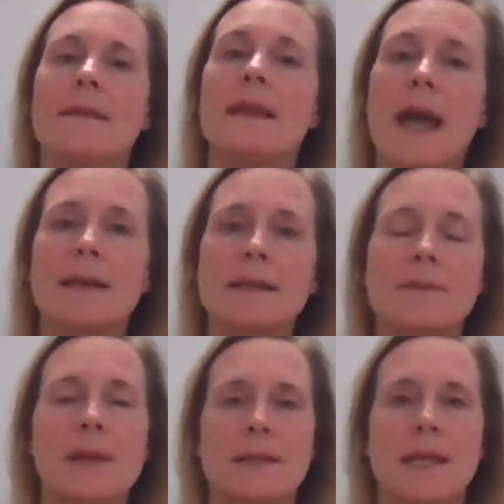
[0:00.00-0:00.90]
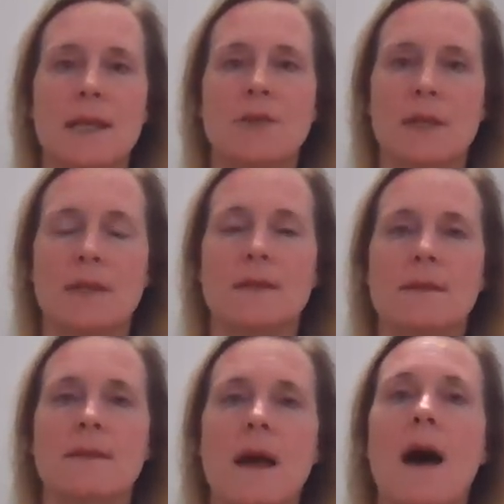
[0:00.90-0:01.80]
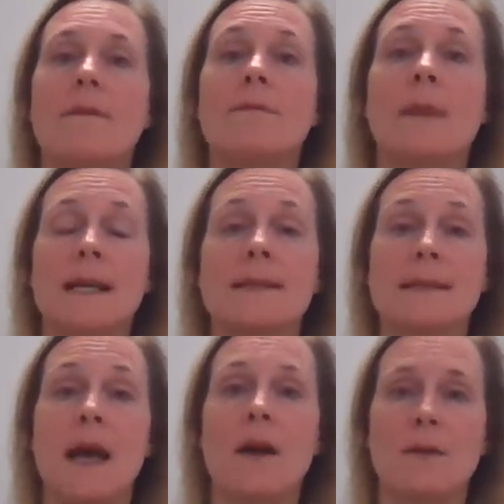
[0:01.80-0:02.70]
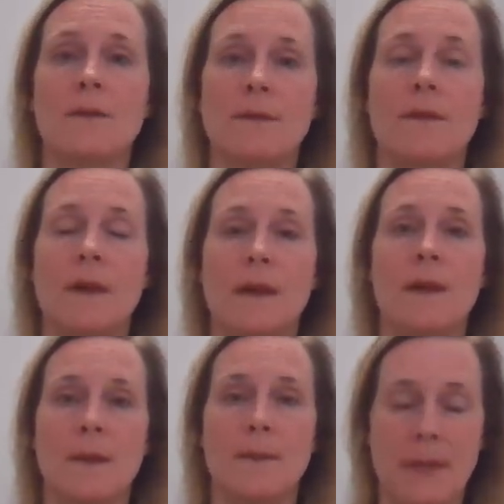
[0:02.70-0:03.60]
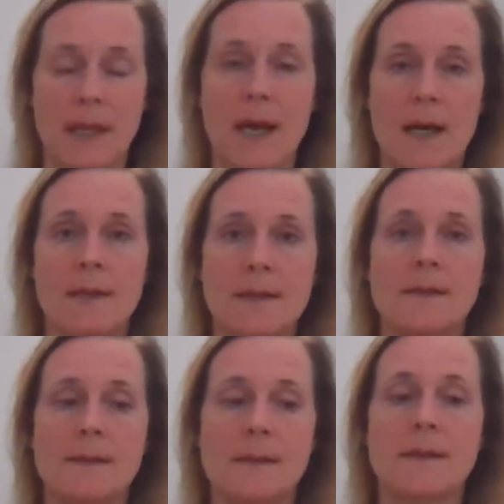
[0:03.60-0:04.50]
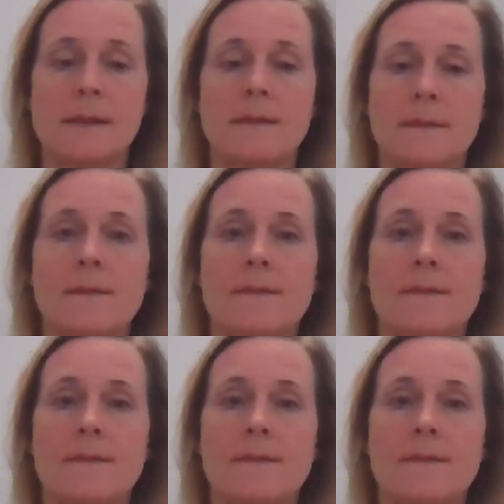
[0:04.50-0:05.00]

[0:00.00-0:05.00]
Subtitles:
the expectations of myself because